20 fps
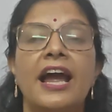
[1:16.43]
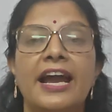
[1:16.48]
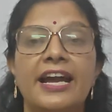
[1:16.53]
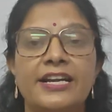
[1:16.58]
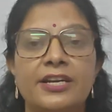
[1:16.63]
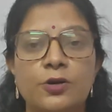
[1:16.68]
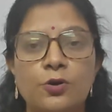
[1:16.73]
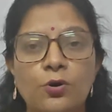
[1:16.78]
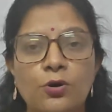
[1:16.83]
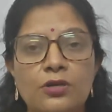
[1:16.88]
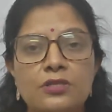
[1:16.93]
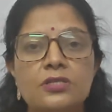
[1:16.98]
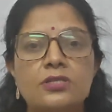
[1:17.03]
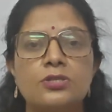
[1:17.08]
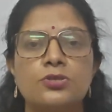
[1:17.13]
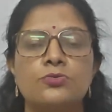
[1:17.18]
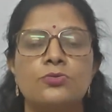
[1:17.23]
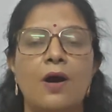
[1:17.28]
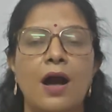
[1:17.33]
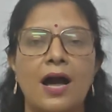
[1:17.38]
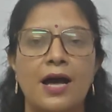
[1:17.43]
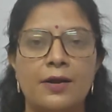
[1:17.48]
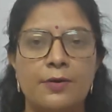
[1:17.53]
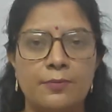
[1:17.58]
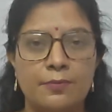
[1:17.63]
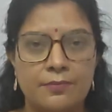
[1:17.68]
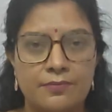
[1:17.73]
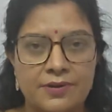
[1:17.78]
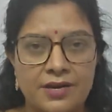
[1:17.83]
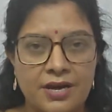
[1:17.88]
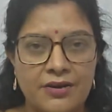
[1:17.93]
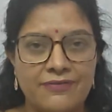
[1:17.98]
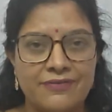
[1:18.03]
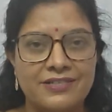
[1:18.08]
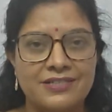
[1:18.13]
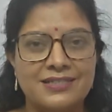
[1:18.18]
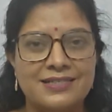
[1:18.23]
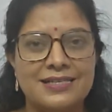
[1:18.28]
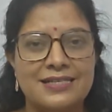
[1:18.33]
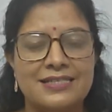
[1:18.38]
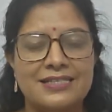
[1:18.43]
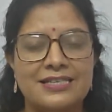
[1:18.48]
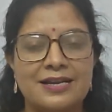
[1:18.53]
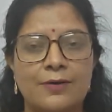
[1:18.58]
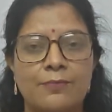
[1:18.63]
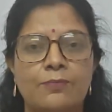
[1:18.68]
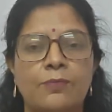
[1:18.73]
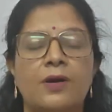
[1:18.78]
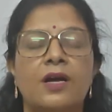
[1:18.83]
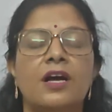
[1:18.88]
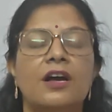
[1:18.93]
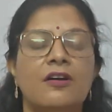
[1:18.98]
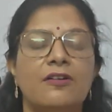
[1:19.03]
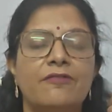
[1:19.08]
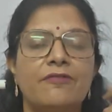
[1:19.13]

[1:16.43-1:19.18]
It goes to our nervous system